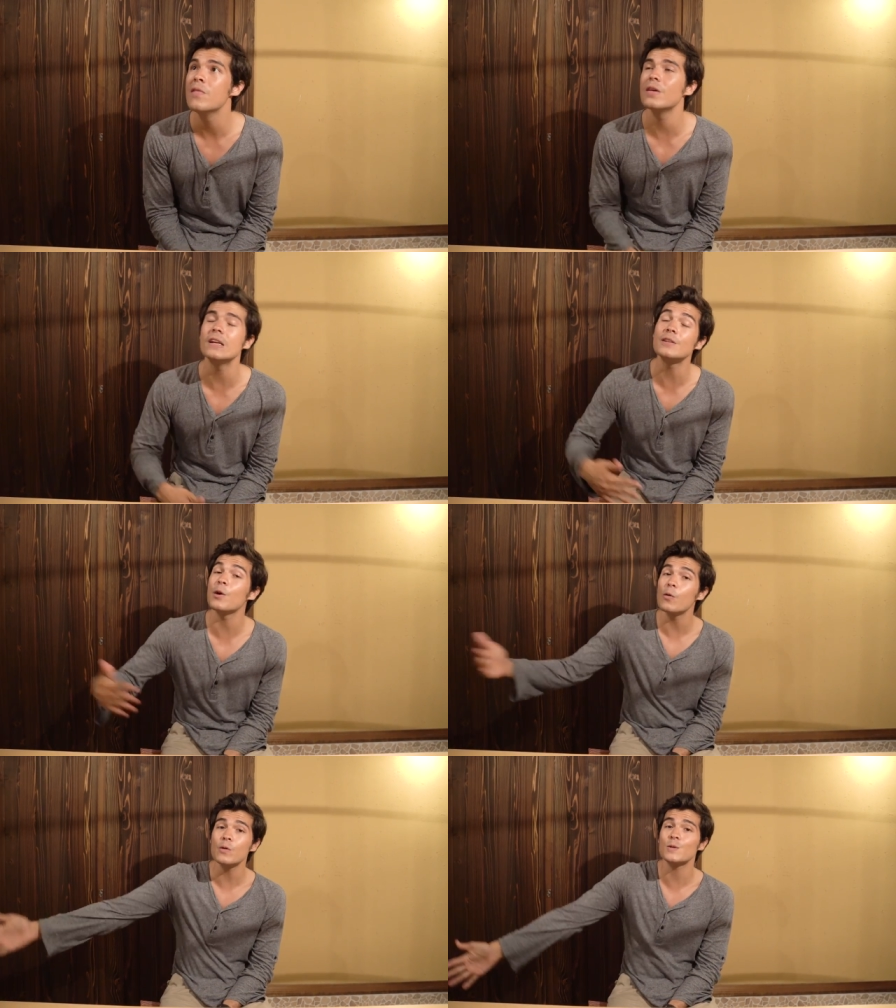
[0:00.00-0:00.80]
They didn't
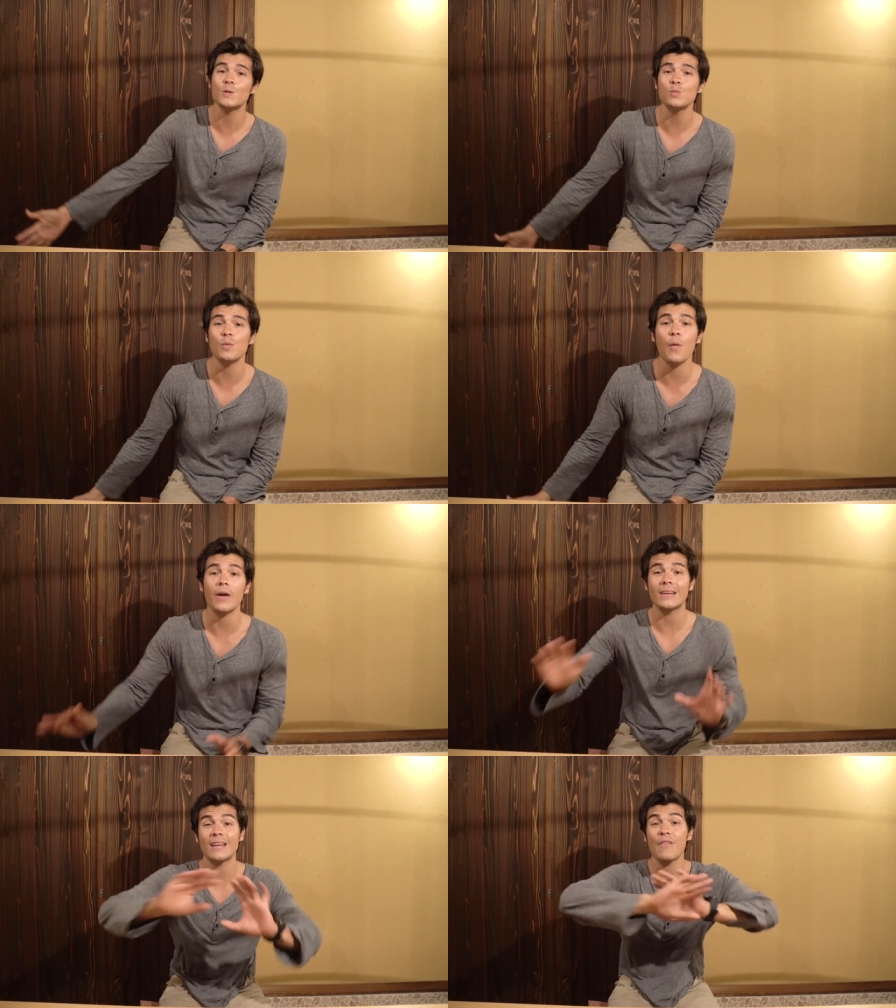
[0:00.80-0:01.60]
go to a
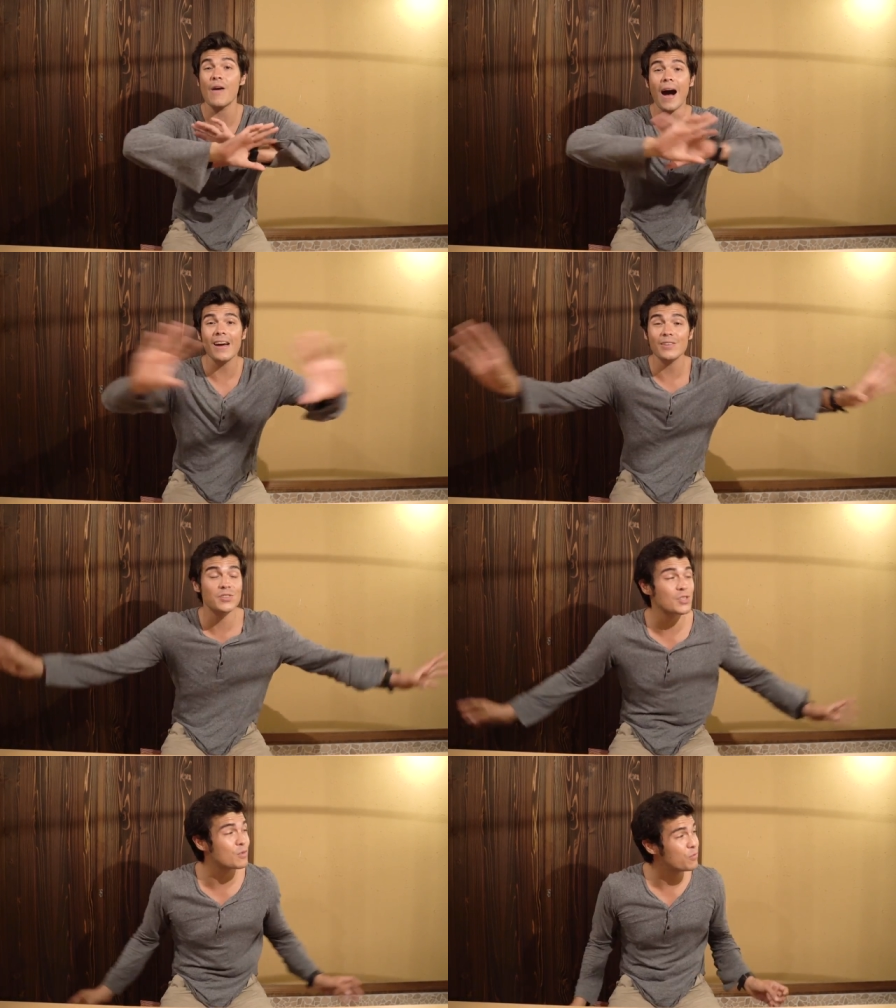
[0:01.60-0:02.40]
supermarket and have
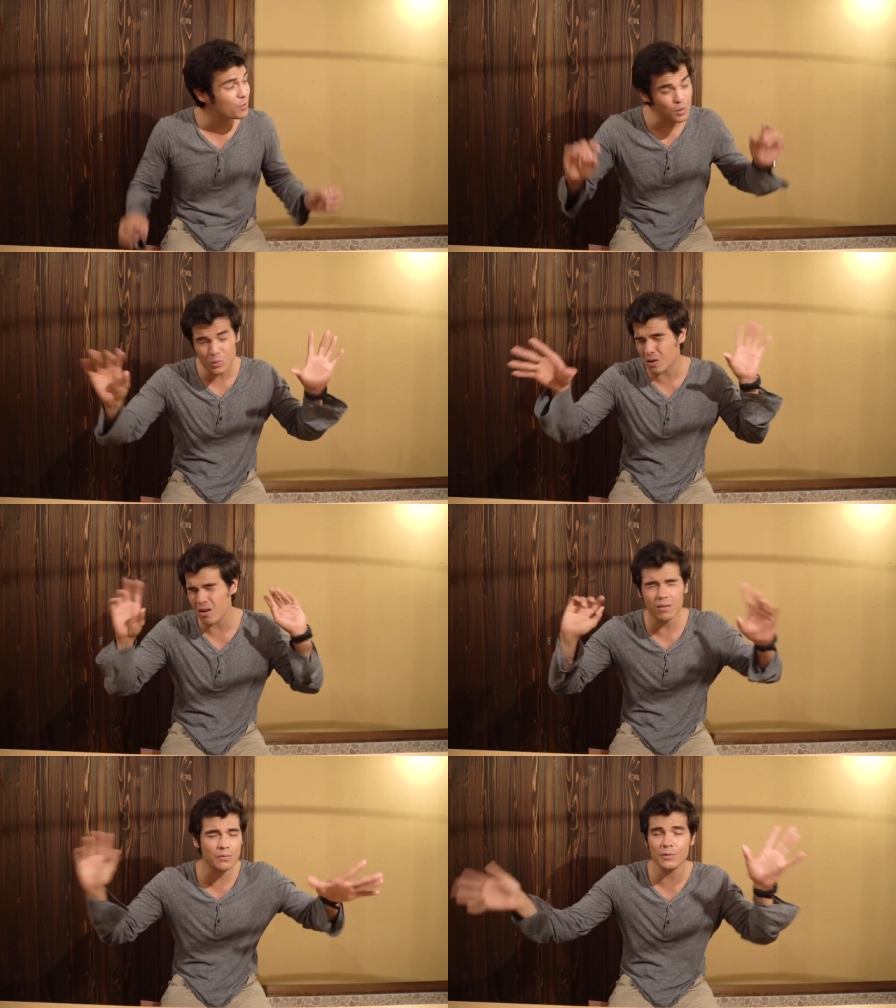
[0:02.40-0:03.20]
aisles just filled with
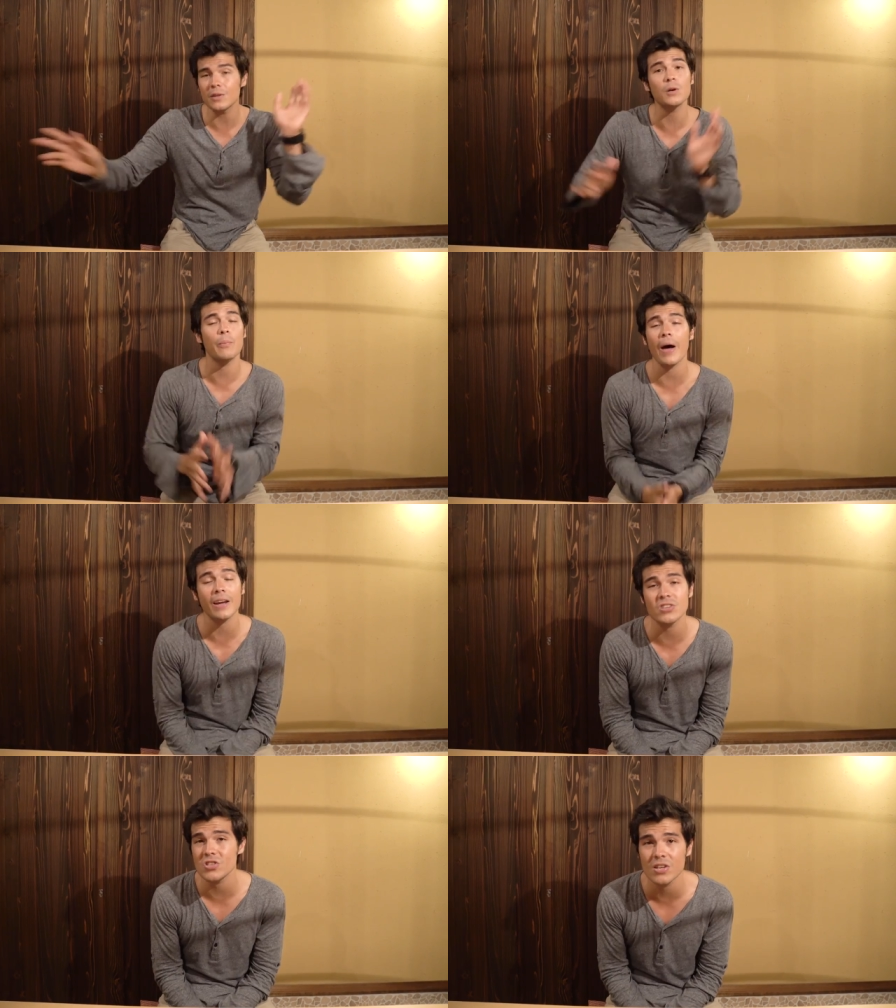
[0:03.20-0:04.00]
colorful little
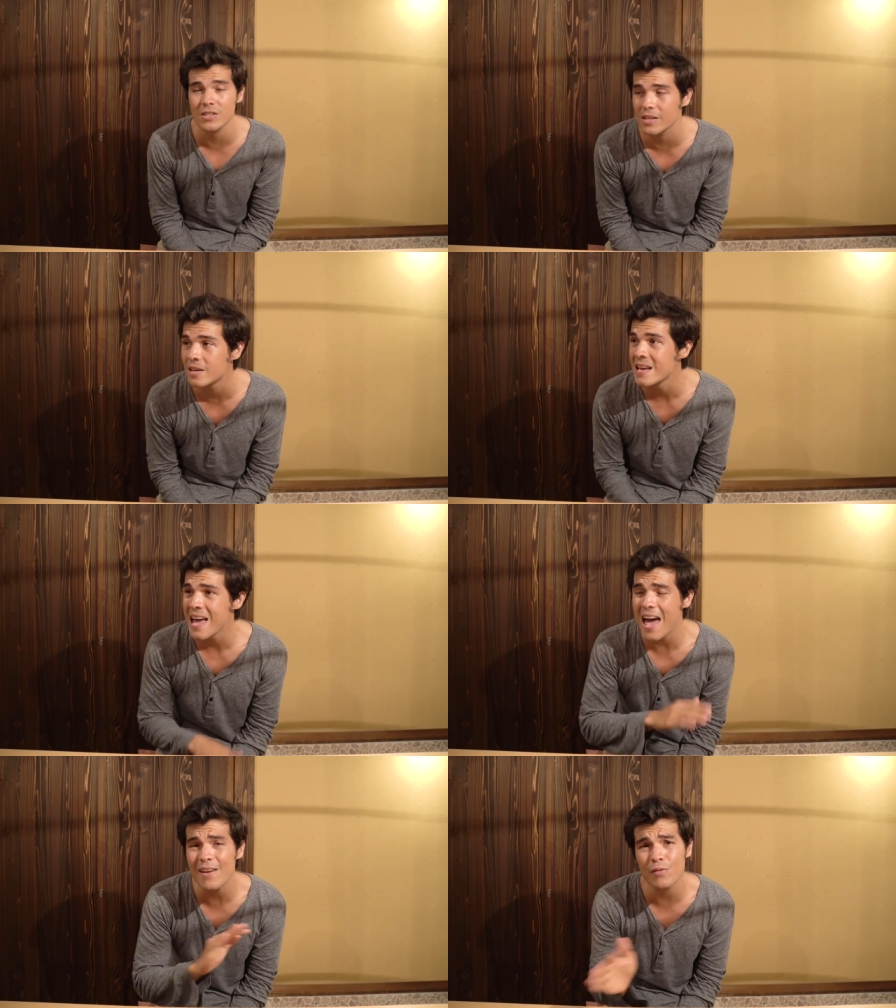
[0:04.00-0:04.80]
packagings and
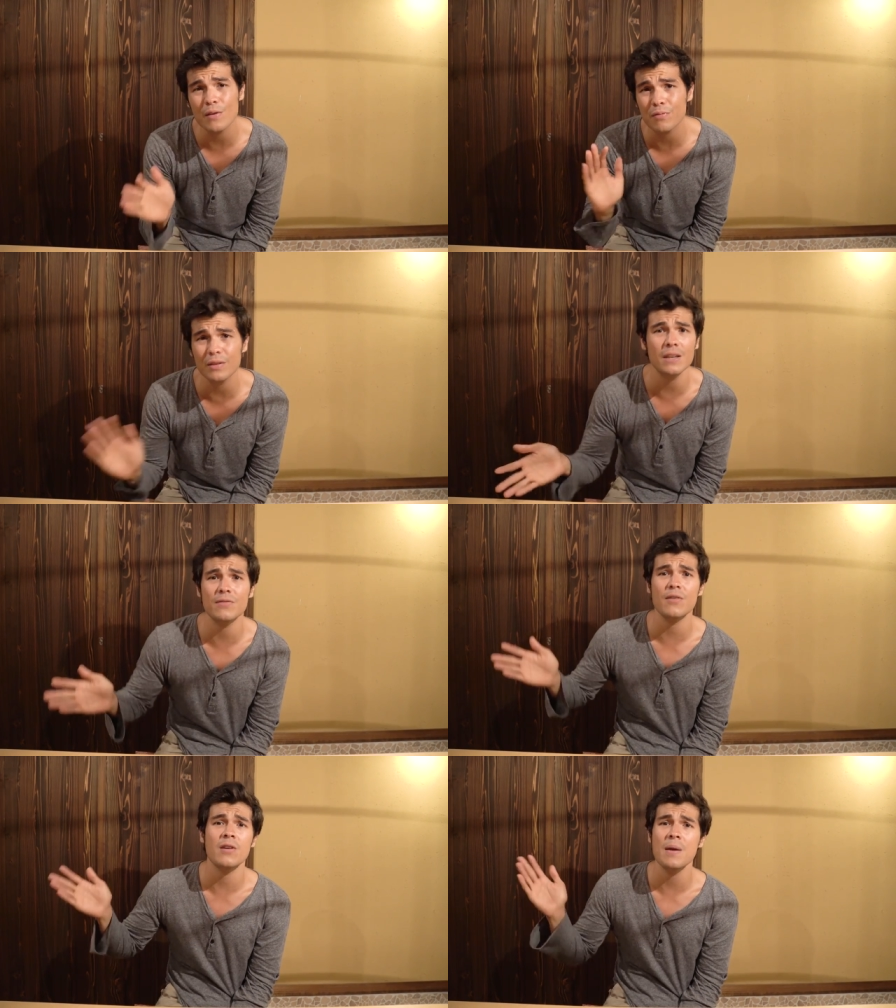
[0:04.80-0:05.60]
every
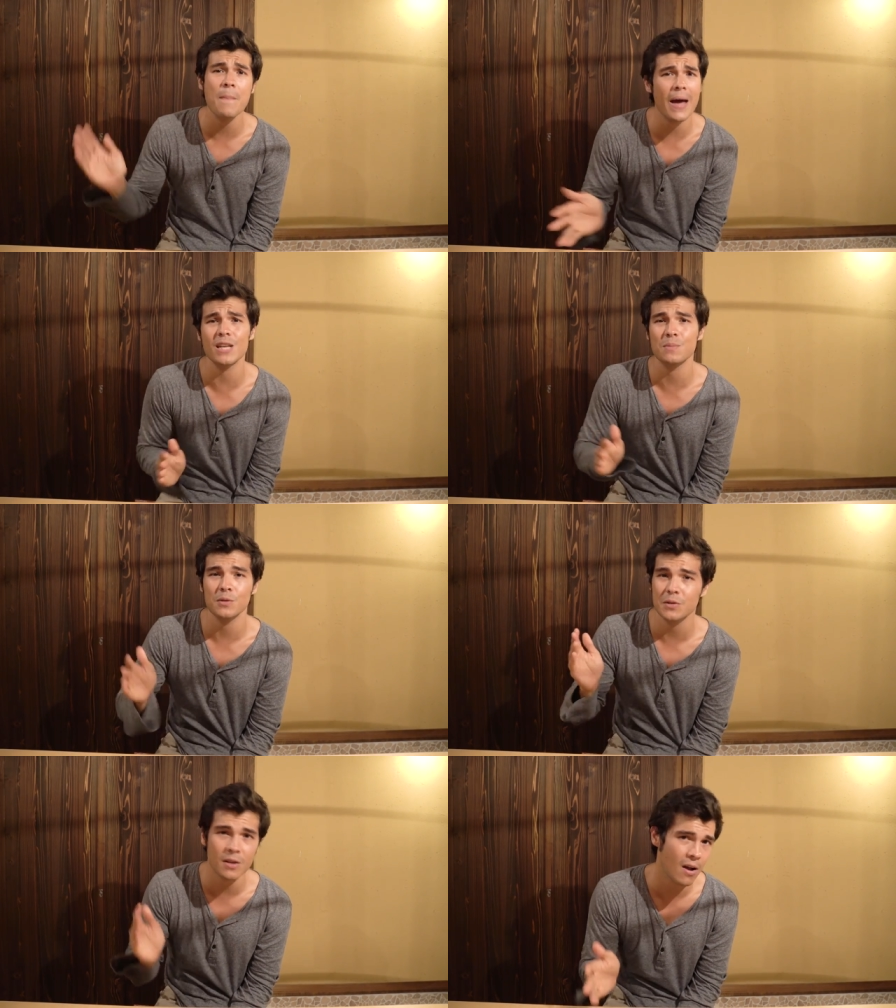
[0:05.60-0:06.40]
flavor
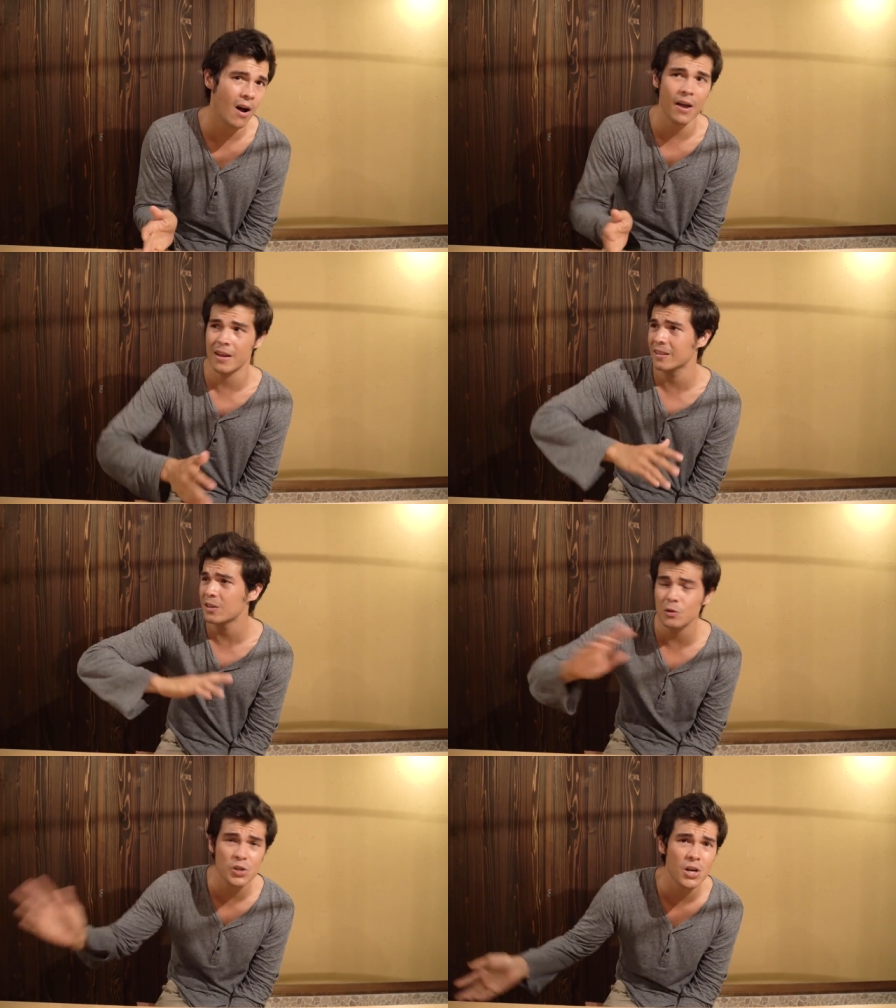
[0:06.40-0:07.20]
imaginable to God and
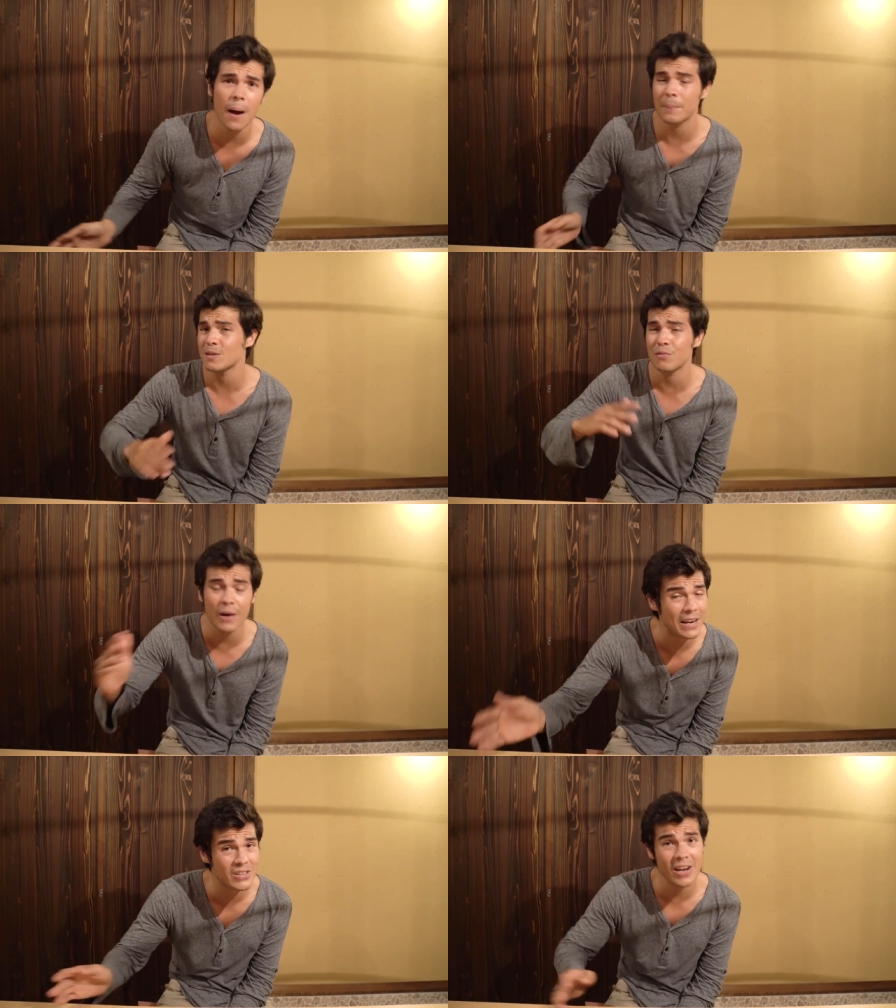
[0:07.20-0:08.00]
little shops and
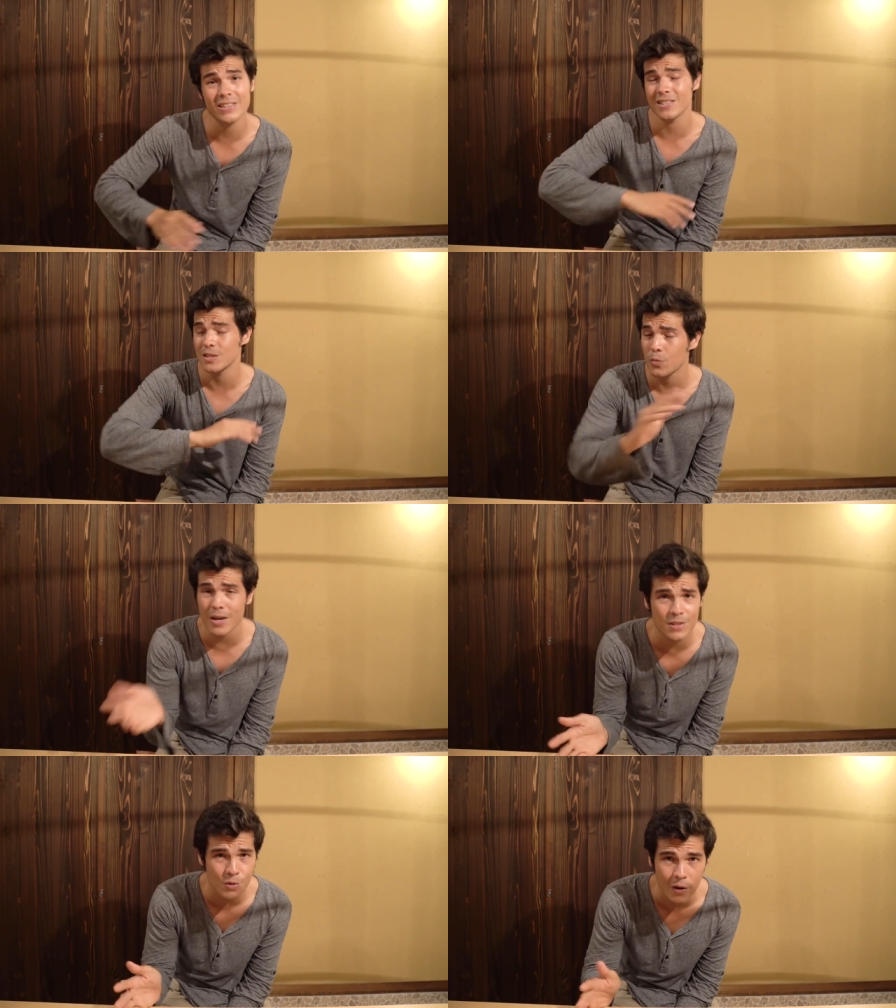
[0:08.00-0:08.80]
franchises and
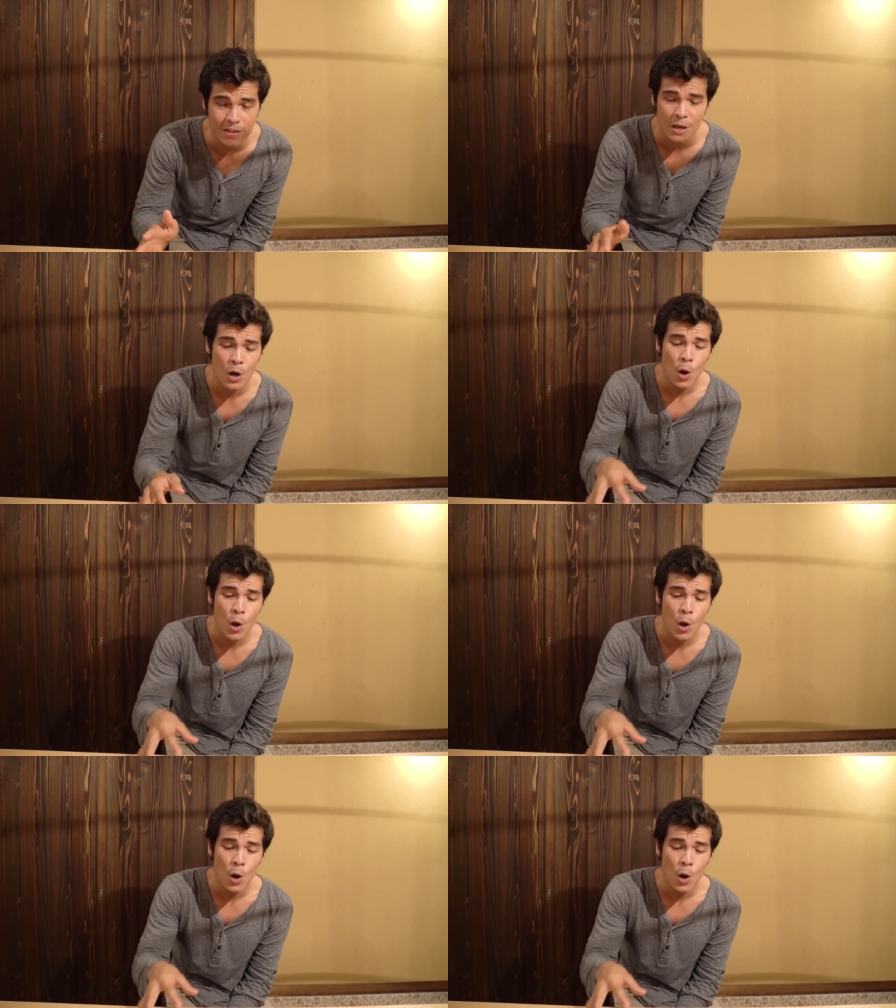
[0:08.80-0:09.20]
restaurants.